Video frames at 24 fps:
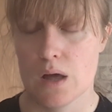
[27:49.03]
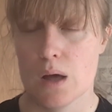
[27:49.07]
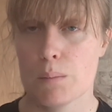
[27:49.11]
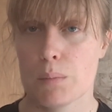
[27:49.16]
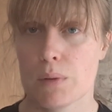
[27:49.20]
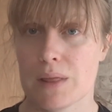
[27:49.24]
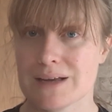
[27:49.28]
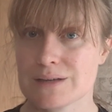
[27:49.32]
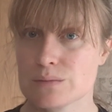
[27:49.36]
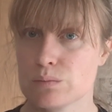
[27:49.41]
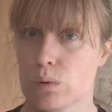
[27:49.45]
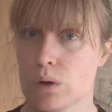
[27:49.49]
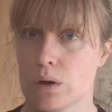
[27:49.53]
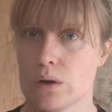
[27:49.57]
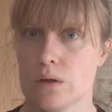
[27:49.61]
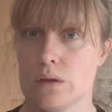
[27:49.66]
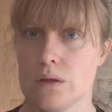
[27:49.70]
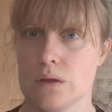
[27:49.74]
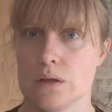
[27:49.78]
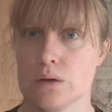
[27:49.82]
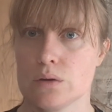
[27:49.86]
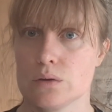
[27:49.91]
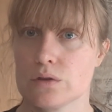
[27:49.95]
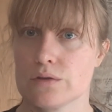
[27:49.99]
But that's one of
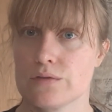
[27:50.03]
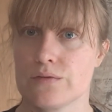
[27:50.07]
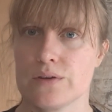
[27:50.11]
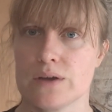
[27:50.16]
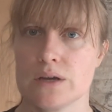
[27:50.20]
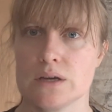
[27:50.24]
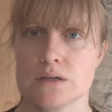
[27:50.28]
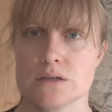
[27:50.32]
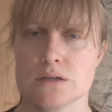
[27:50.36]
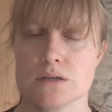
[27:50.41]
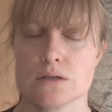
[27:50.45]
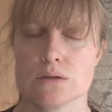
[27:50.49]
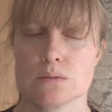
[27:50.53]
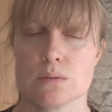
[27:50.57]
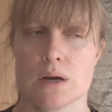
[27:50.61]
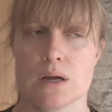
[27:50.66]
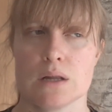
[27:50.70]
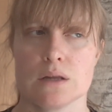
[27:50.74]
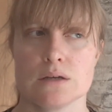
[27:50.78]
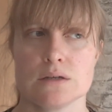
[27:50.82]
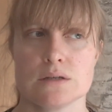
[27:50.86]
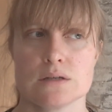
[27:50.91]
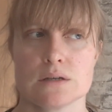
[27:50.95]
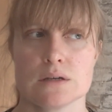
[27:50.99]
the other things as
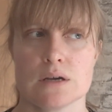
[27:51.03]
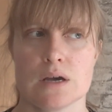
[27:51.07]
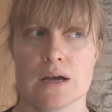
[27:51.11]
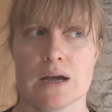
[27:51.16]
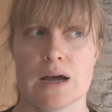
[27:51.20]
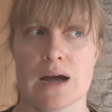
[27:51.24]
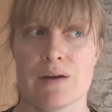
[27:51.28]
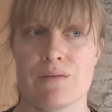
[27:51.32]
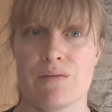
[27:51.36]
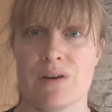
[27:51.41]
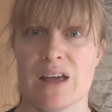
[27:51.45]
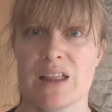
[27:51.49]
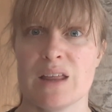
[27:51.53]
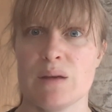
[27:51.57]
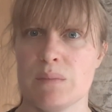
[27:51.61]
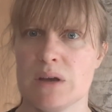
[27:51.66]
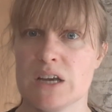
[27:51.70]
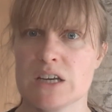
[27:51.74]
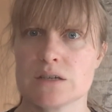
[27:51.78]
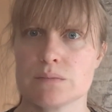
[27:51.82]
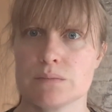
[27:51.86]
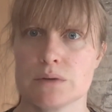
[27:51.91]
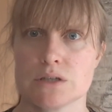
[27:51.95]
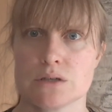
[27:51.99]
well, is like, I really
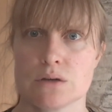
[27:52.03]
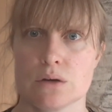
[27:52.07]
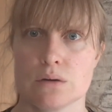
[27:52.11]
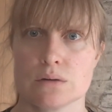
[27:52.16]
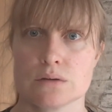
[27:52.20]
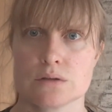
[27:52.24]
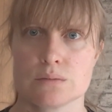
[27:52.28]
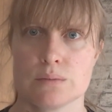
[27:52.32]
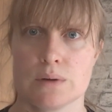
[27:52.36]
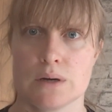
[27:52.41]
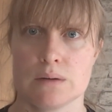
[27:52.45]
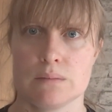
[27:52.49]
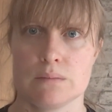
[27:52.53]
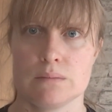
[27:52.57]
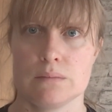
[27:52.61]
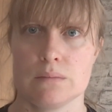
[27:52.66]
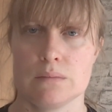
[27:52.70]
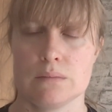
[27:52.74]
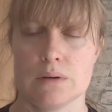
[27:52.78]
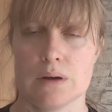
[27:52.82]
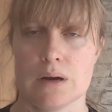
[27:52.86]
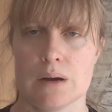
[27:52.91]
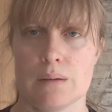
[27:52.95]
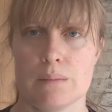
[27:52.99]
miss my dogs when I'm
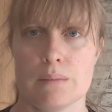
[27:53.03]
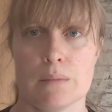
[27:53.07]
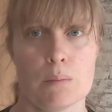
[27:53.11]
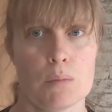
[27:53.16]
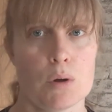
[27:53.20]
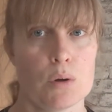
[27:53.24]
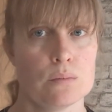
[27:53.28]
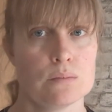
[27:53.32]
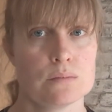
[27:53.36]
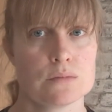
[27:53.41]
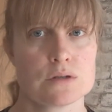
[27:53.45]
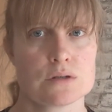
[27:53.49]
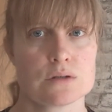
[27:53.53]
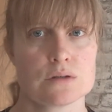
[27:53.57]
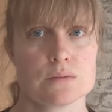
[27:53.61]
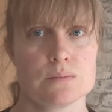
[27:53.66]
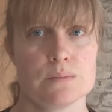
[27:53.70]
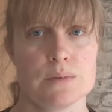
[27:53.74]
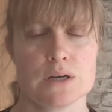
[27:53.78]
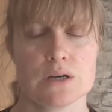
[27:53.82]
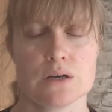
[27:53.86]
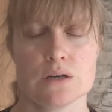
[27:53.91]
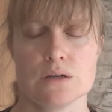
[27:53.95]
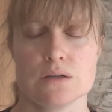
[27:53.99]
at my mum's,
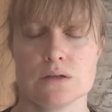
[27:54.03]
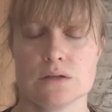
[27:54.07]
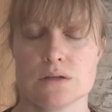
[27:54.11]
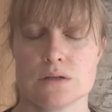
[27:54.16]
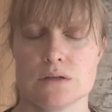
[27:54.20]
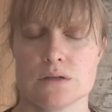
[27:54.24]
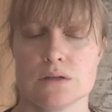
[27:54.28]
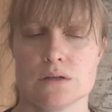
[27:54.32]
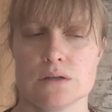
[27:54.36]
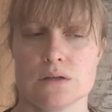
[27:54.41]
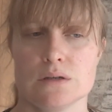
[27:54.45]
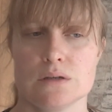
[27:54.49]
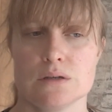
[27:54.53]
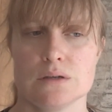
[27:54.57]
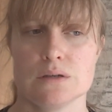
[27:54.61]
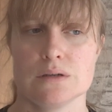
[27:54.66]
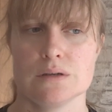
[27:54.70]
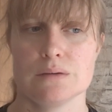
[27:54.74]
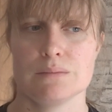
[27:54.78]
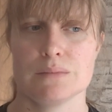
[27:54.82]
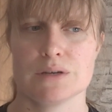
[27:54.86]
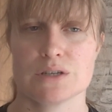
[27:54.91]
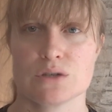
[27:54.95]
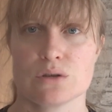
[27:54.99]
because
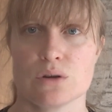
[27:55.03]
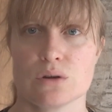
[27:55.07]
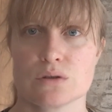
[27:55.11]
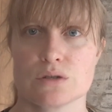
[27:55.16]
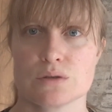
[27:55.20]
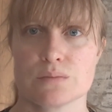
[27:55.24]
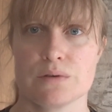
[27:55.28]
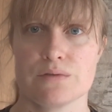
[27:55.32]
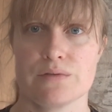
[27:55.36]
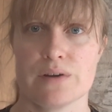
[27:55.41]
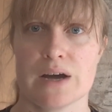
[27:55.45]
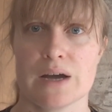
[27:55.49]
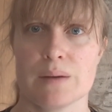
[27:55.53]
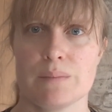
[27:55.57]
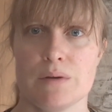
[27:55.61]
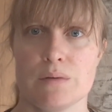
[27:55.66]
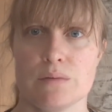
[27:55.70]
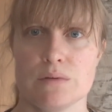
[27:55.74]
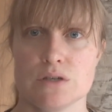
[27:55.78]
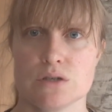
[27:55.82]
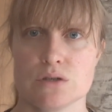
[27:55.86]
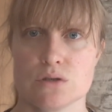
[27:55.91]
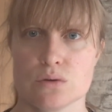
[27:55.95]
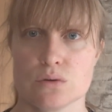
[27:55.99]
my dogs provide me
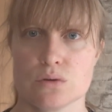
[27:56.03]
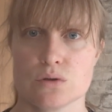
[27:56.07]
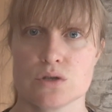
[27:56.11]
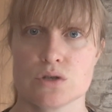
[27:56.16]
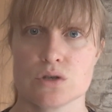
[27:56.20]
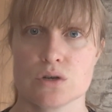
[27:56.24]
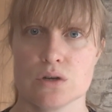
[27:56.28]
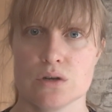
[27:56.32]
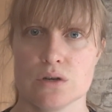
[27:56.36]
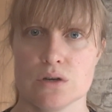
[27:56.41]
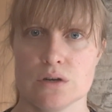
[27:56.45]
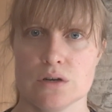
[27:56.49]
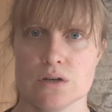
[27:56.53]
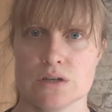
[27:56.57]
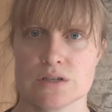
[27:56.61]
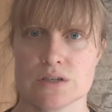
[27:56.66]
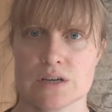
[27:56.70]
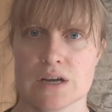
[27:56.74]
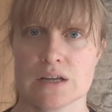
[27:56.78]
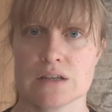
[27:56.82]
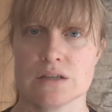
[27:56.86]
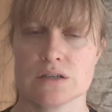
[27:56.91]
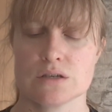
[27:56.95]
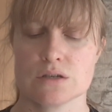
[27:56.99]
with such a
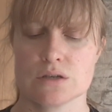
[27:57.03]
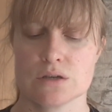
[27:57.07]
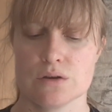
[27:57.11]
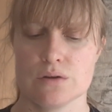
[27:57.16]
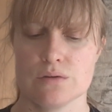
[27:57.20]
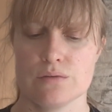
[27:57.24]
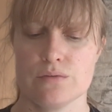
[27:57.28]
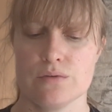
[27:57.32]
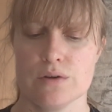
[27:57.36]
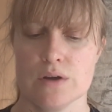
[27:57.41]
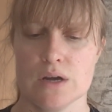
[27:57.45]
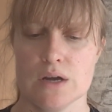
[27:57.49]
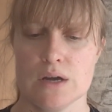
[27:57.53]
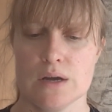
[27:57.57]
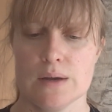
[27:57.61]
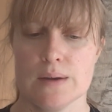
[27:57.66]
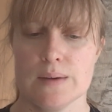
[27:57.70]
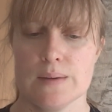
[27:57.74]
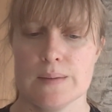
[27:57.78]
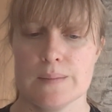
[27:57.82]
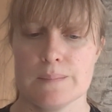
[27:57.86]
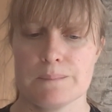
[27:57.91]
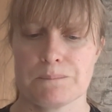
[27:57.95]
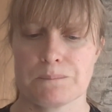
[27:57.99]
sense of
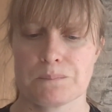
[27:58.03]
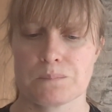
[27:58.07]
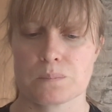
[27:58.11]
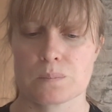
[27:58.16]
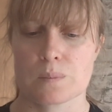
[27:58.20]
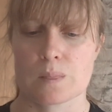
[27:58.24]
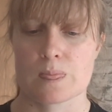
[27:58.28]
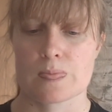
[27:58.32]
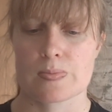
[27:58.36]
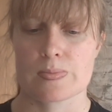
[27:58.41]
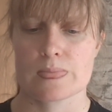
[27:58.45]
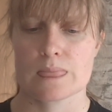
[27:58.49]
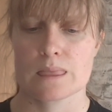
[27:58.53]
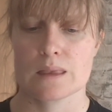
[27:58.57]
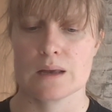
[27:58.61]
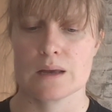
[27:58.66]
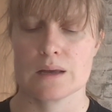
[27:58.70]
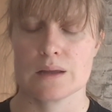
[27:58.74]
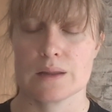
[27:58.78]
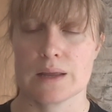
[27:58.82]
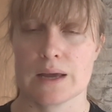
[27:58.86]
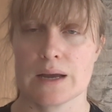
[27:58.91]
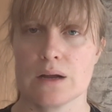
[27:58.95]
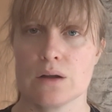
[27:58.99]

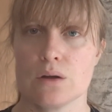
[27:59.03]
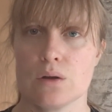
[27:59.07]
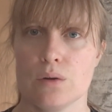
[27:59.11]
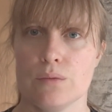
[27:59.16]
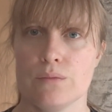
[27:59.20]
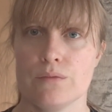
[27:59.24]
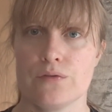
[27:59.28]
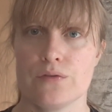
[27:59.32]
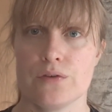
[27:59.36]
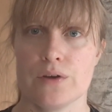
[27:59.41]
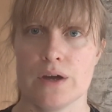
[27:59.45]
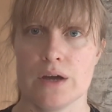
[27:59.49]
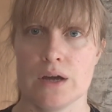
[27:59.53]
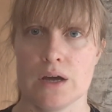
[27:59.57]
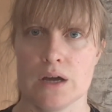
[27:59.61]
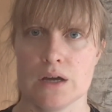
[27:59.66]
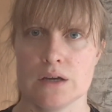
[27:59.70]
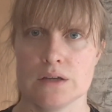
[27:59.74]
like comfort